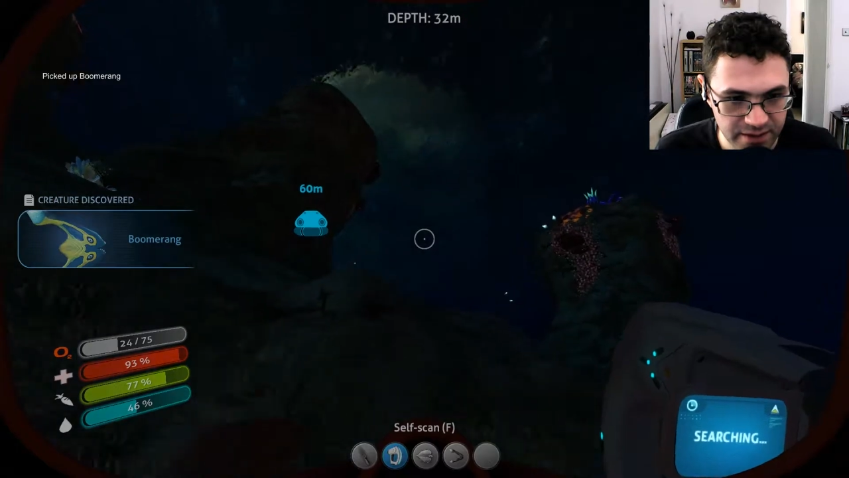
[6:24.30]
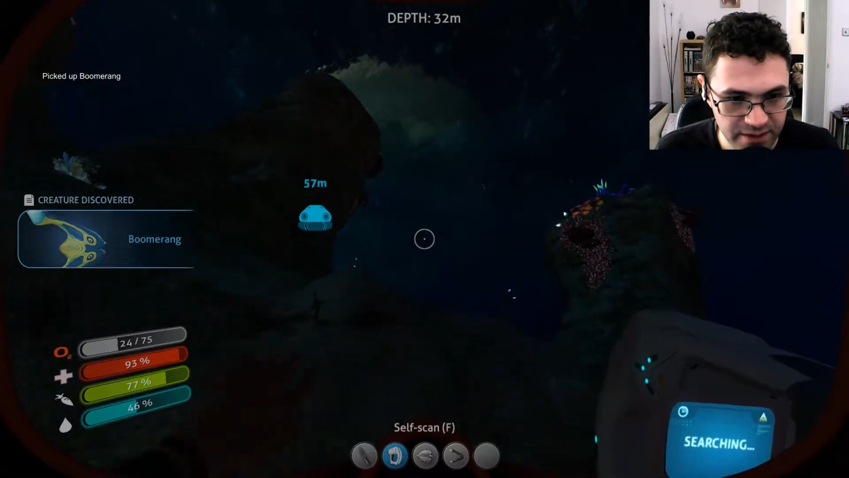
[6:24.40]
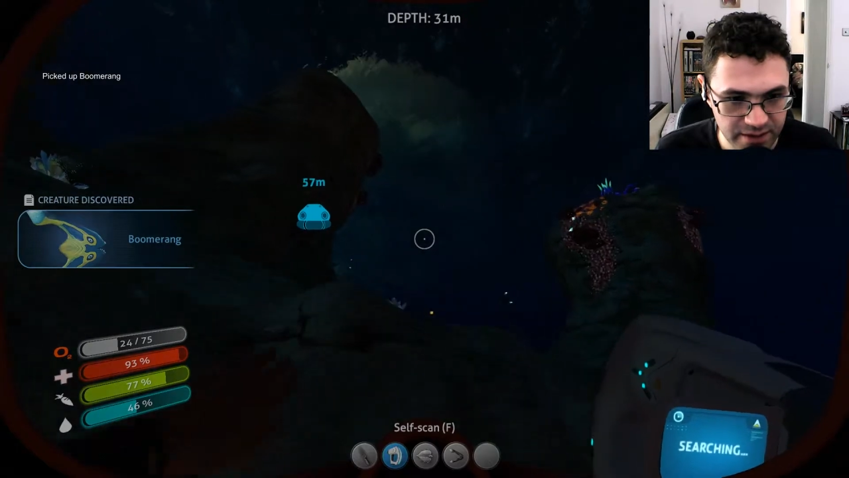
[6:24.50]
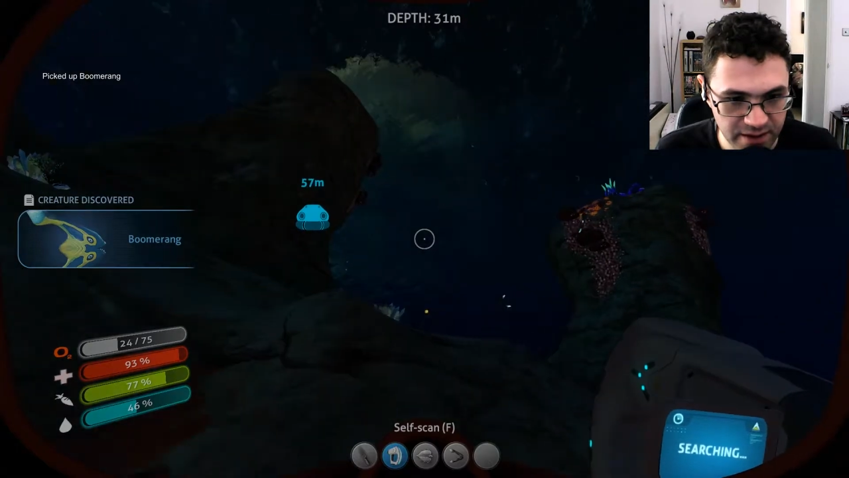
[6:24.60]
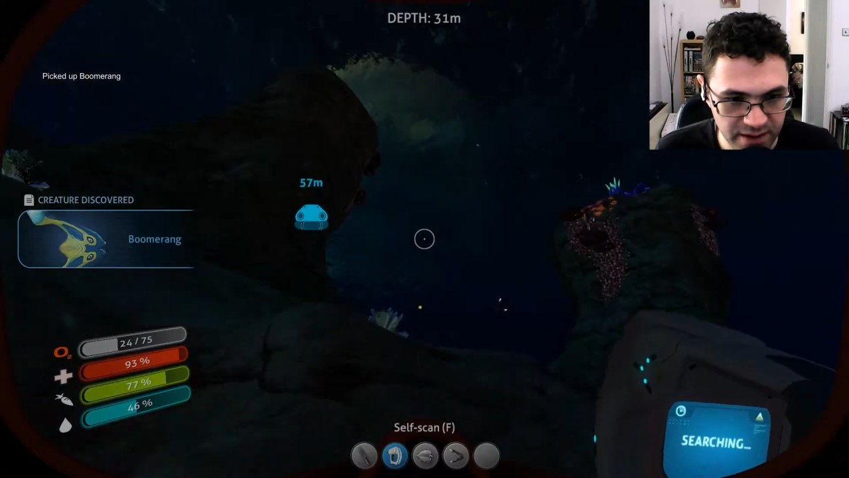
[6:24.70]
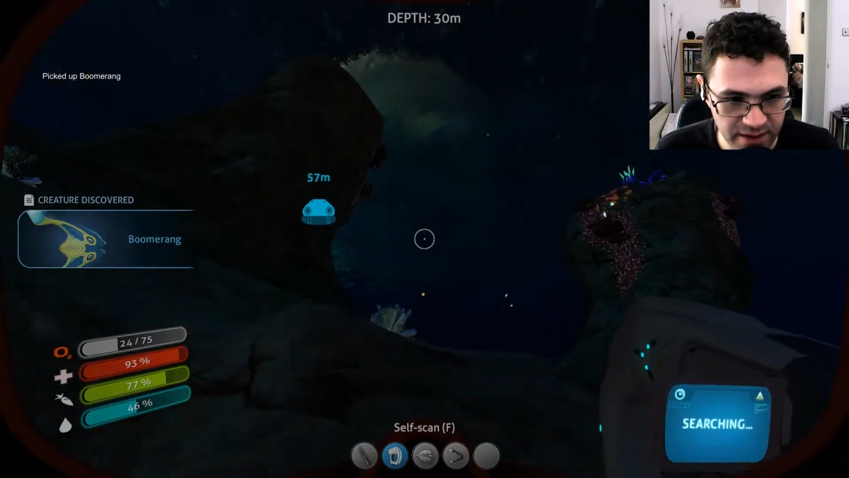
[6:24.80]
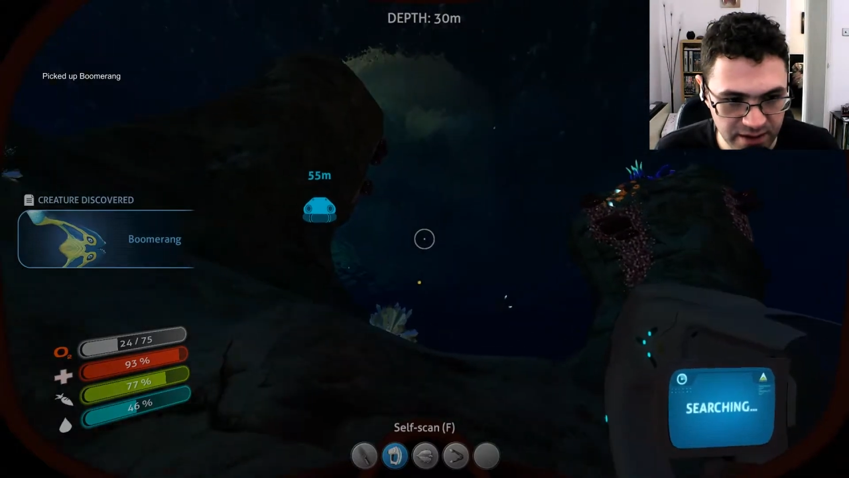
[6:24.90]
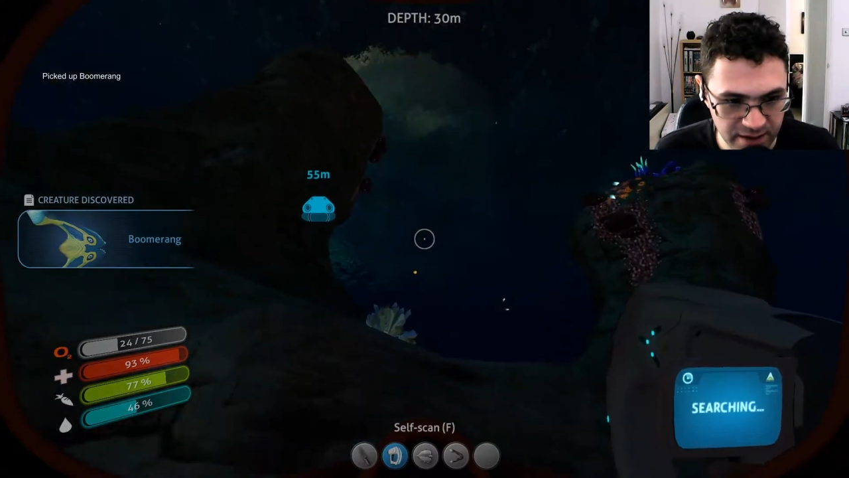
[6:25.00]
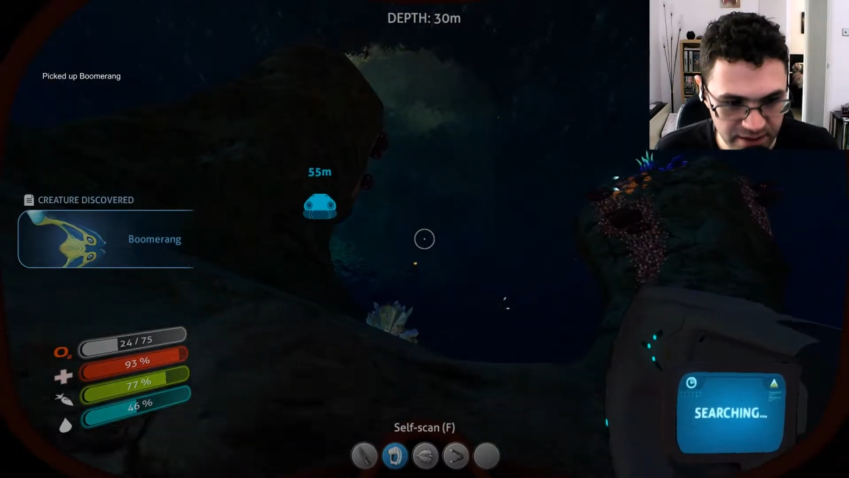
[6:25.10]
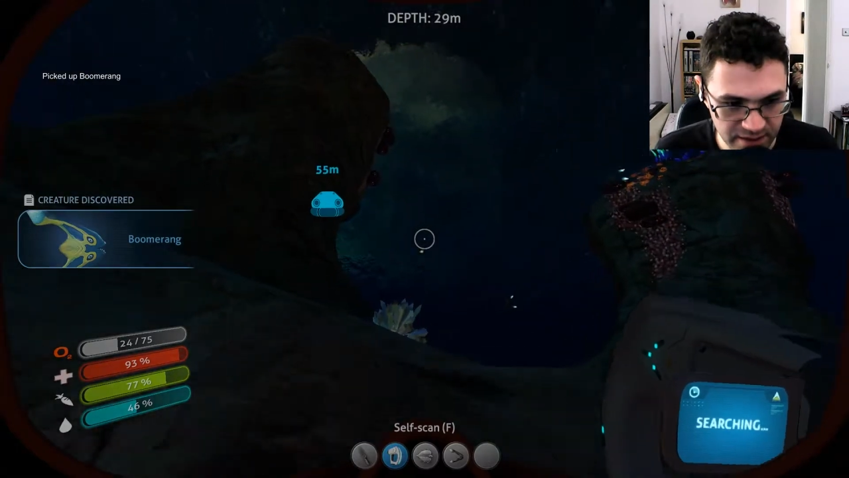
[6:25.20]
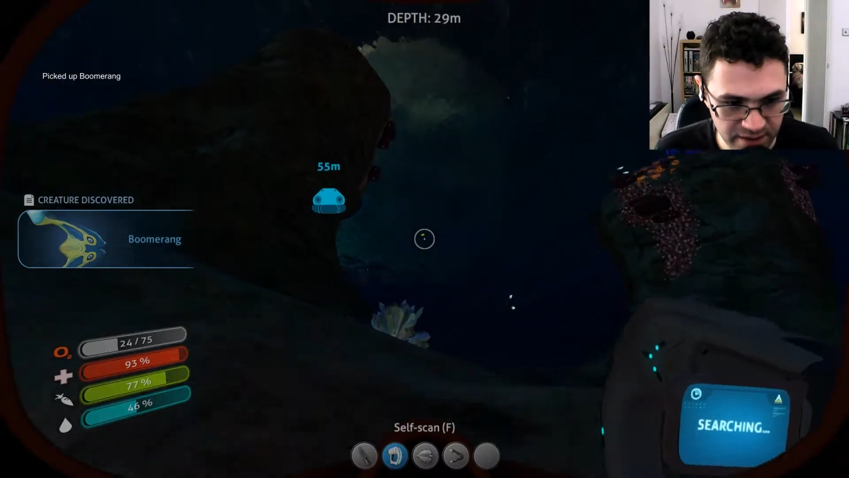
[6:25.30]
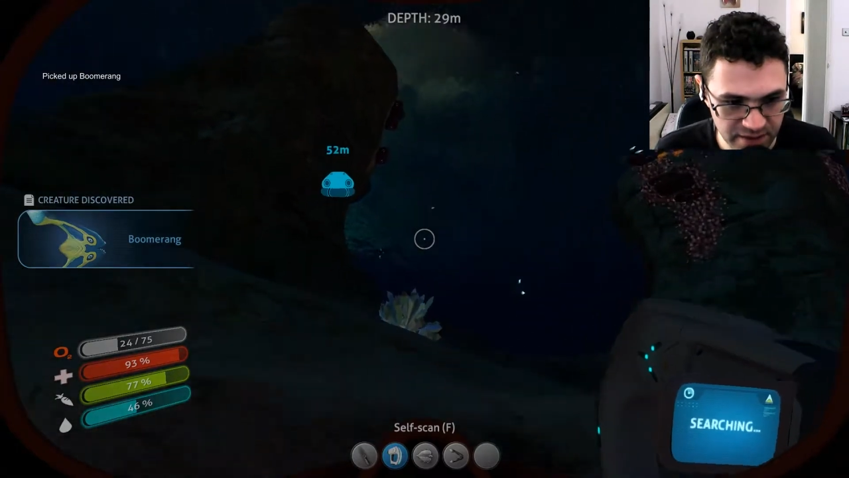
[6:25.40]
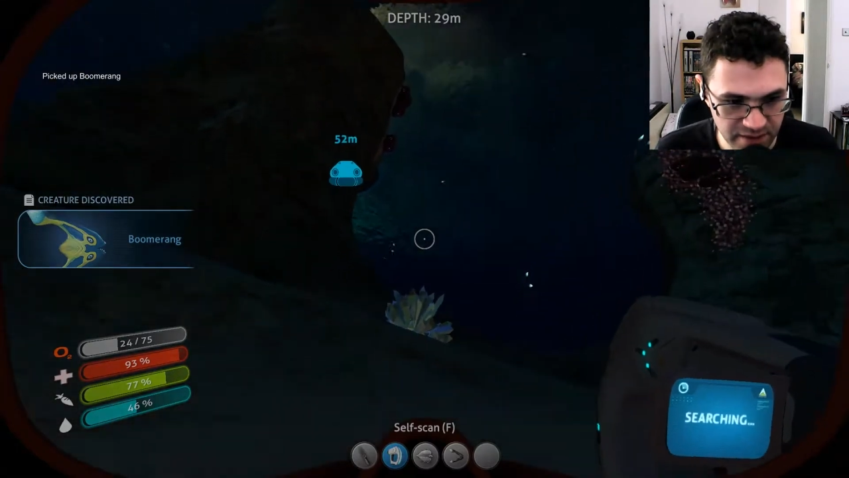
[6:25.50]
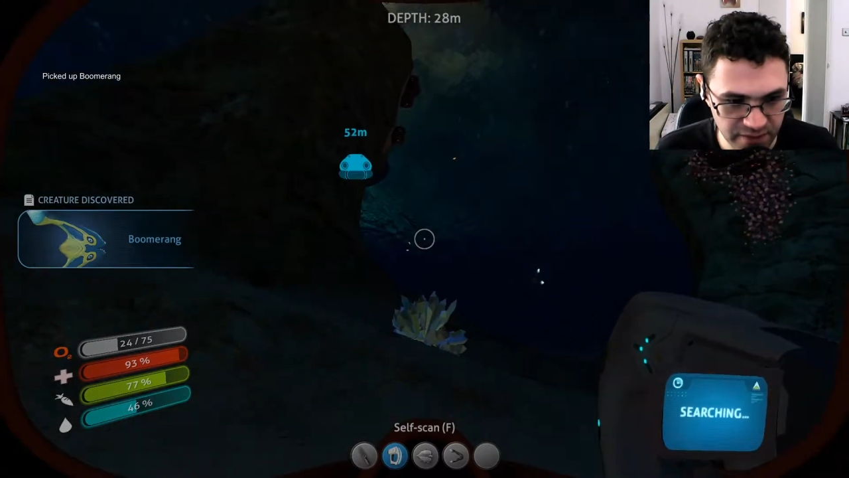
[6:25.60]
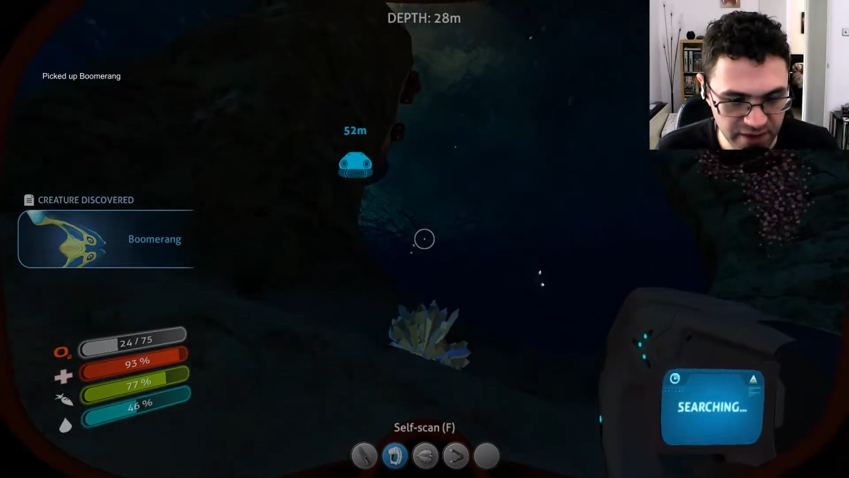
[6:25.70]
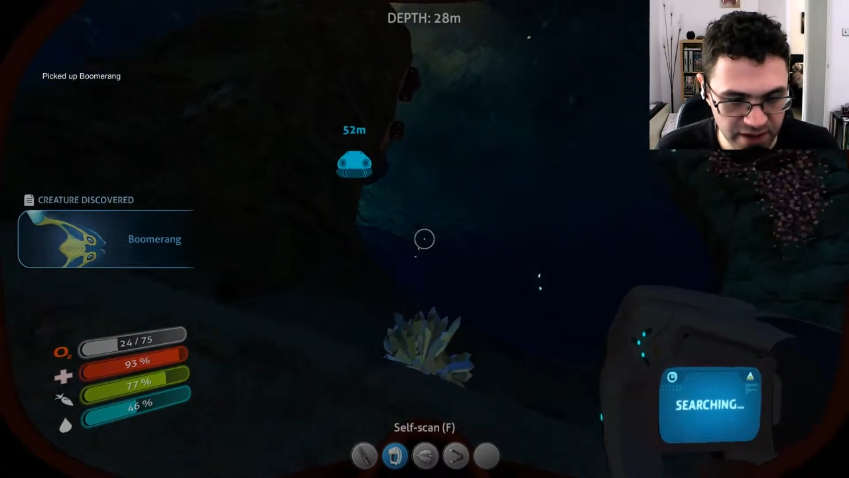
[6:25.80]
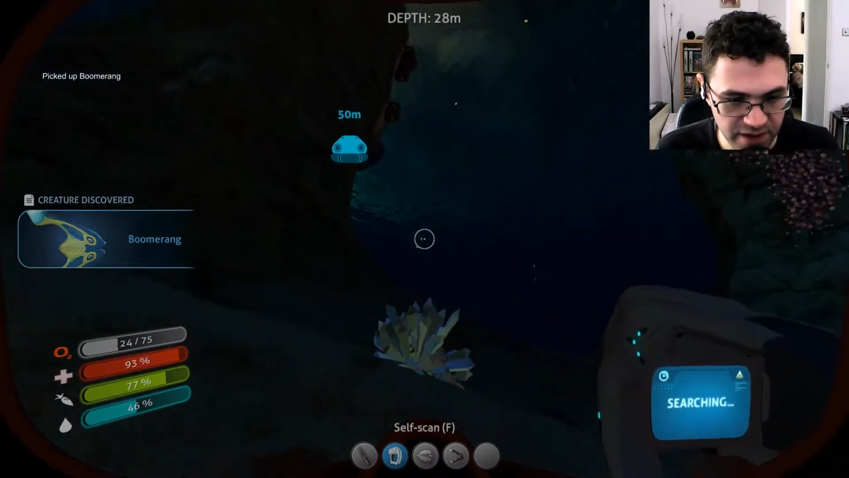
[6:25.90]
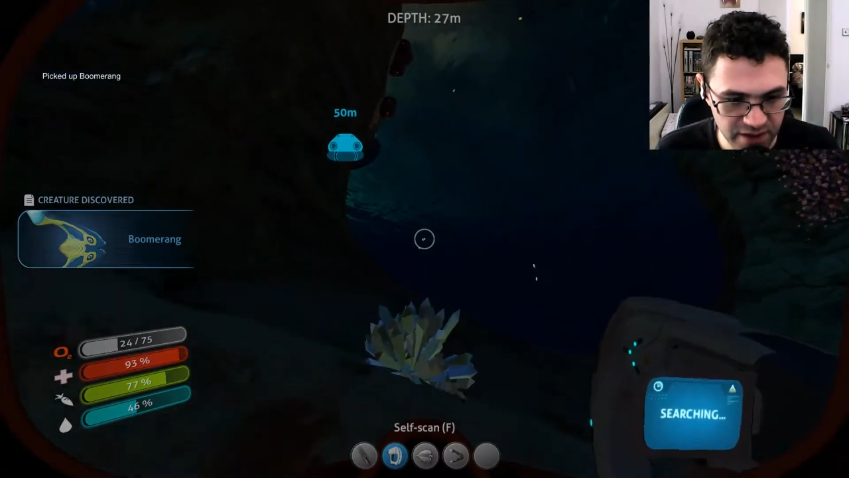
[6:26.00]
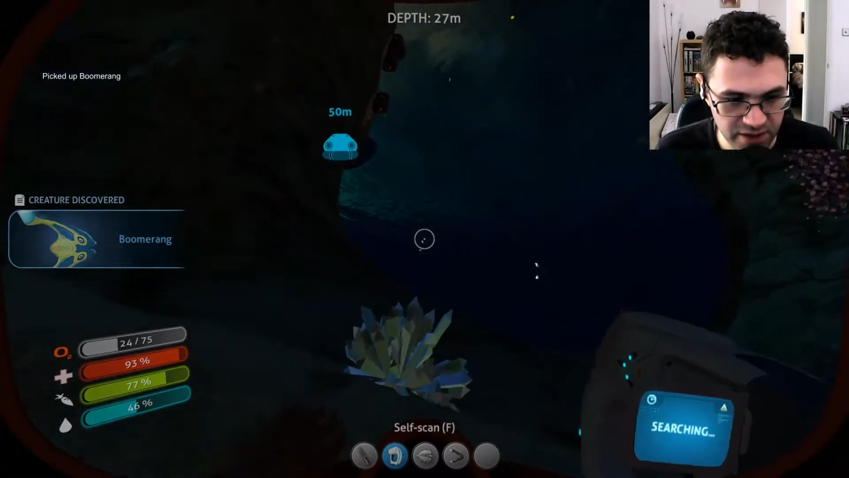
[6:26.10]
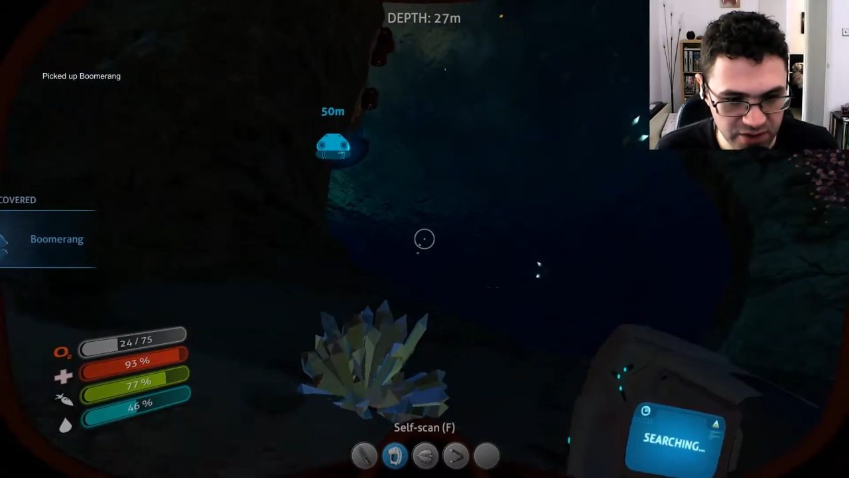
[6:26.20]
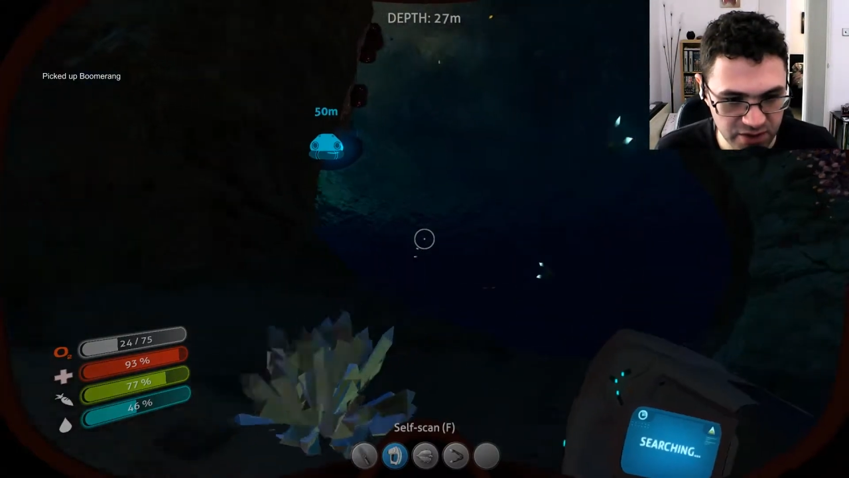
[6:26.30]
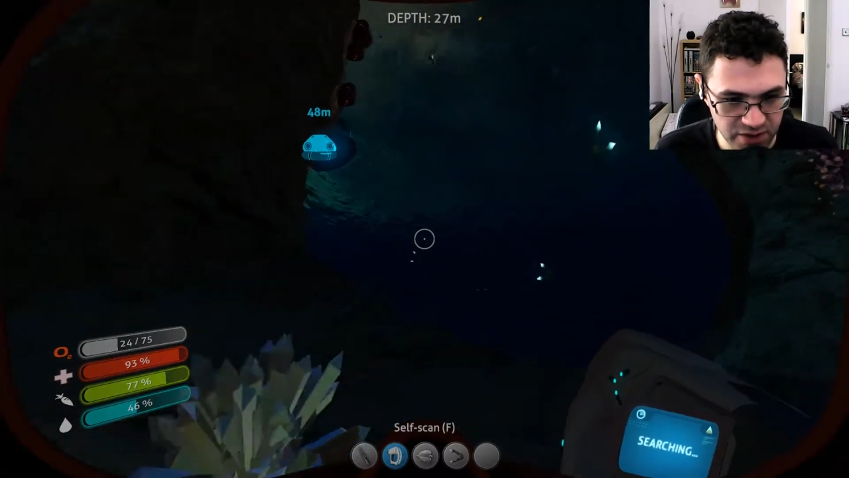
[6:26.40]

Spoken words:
A cut of fish.